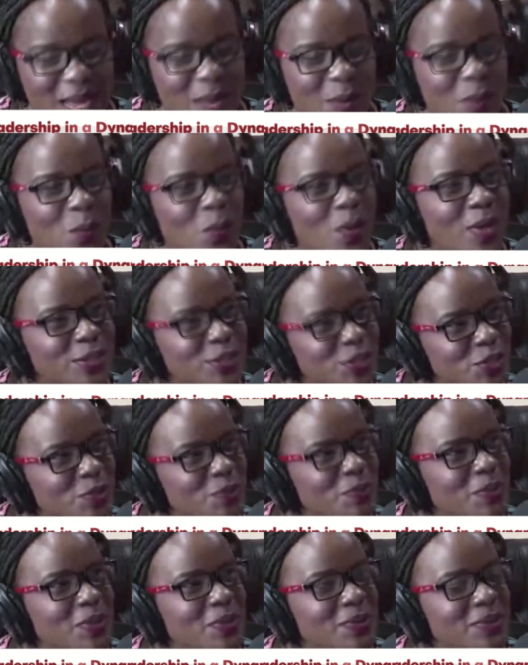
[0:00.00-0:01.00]
What
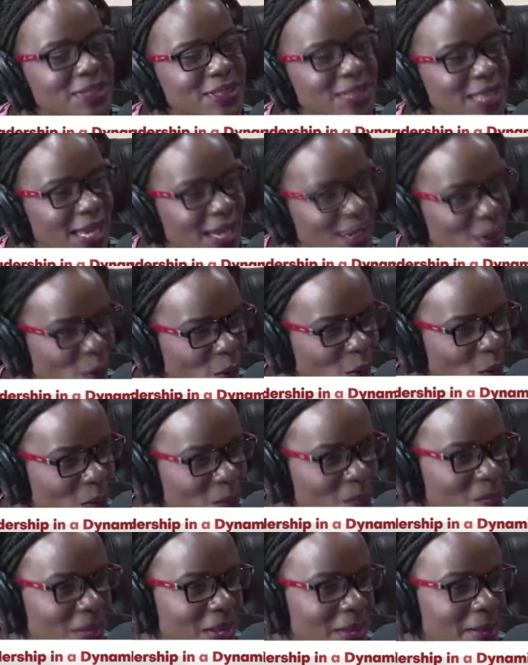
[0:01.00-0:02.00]
should be your take
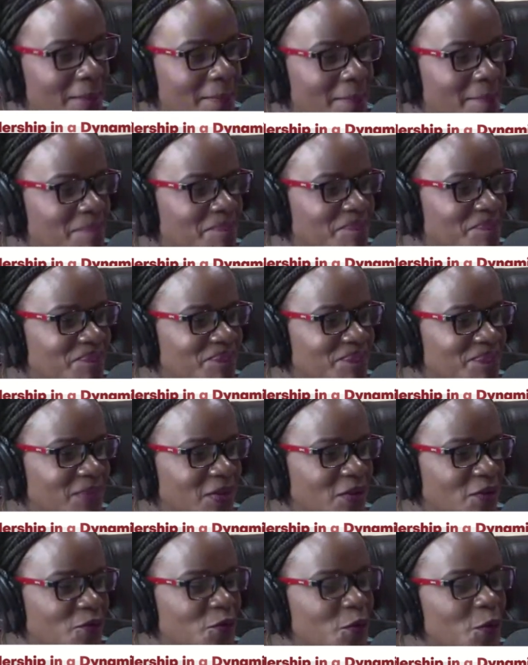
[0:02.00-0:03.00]
home um,
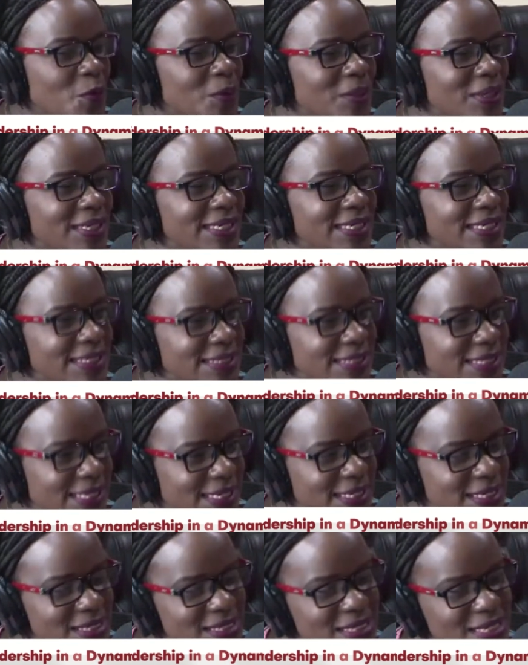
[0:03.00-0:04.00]
for
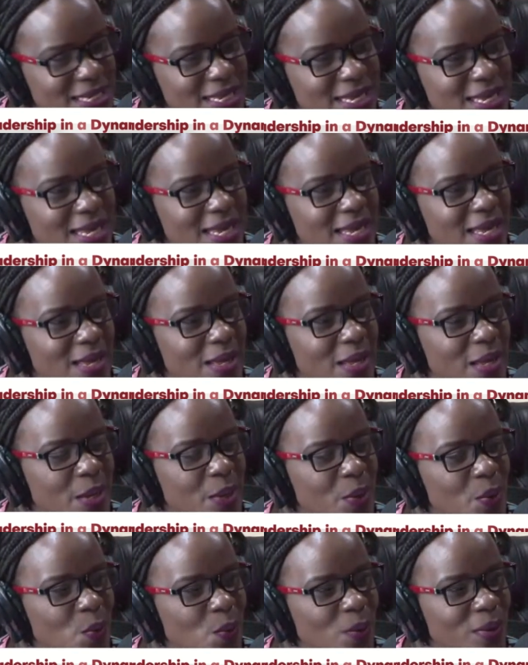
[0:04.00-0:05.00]
leaders uh,
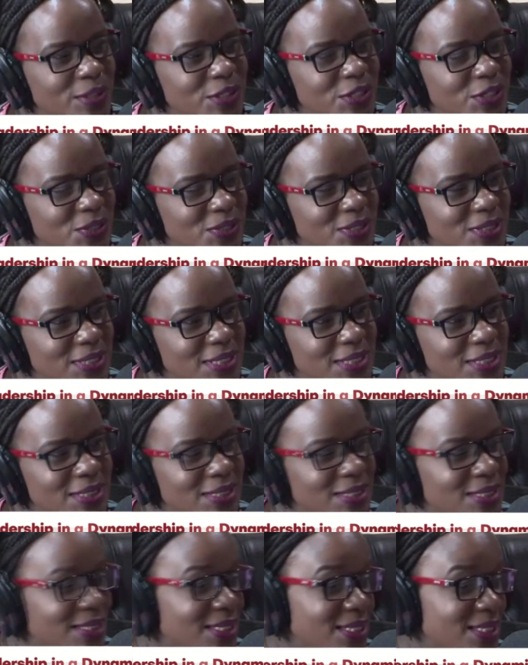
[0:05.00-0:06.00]
who are tuned
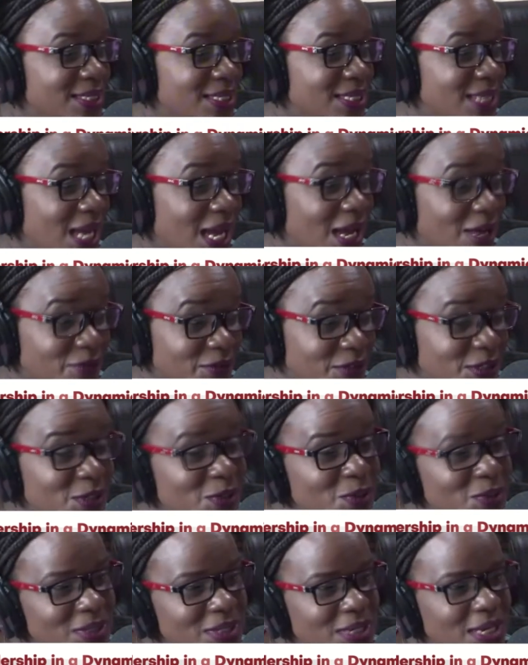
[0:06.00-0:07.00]
in this
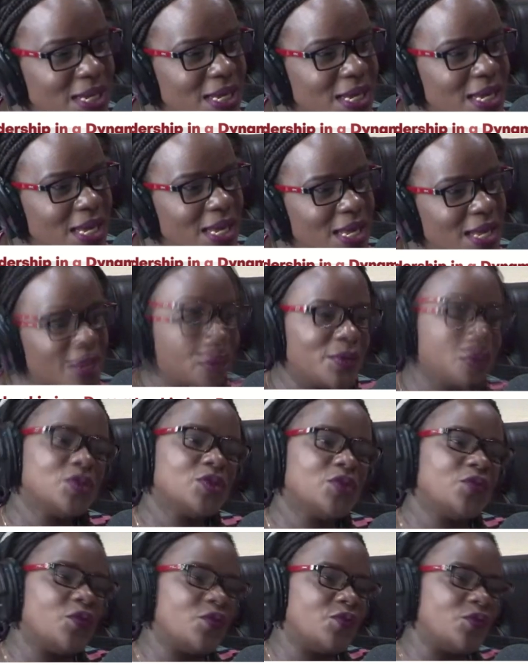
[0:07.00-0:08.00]
afternoon and
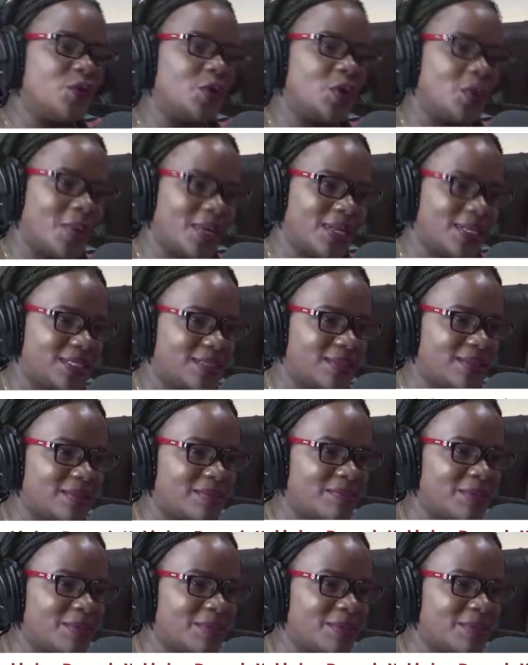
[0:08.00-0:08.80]
also for followers?